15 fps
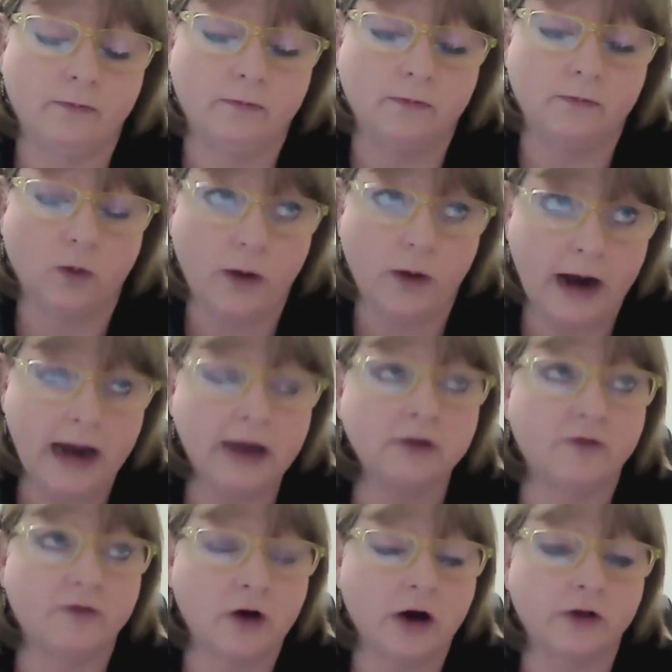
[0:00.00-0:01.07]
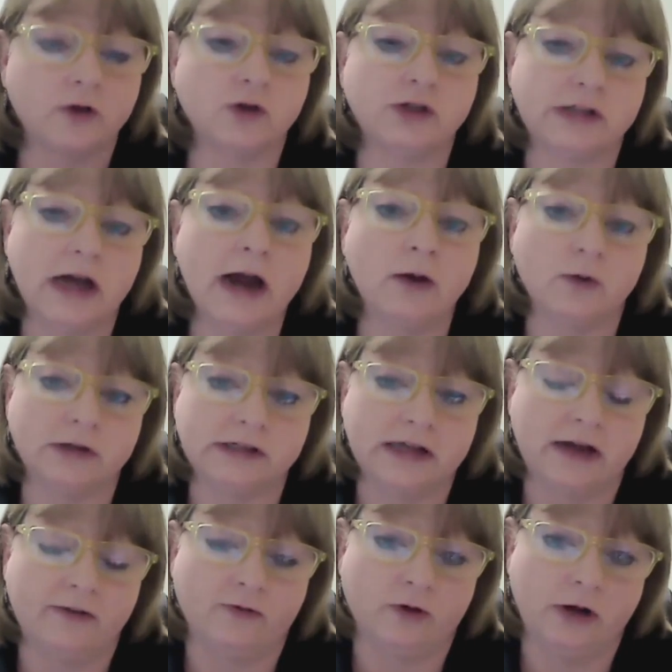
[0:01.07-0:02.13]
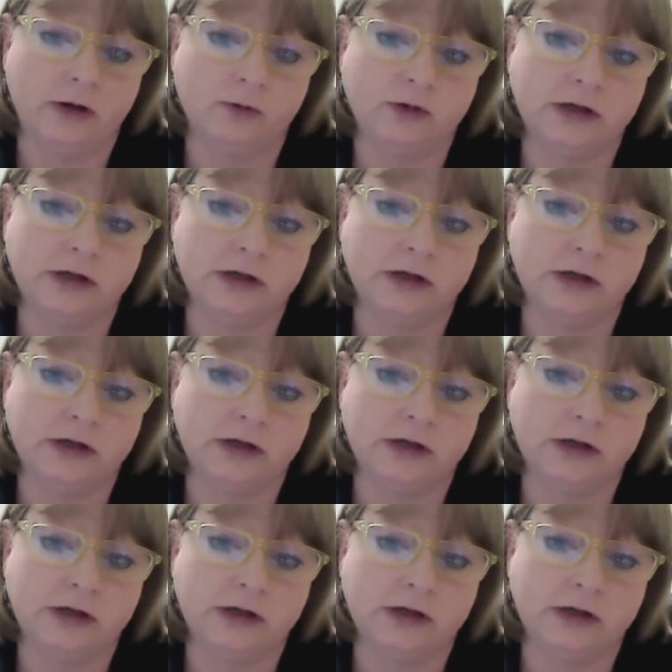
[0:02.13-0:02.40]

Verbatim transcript: grandfather, Cyrus Avery,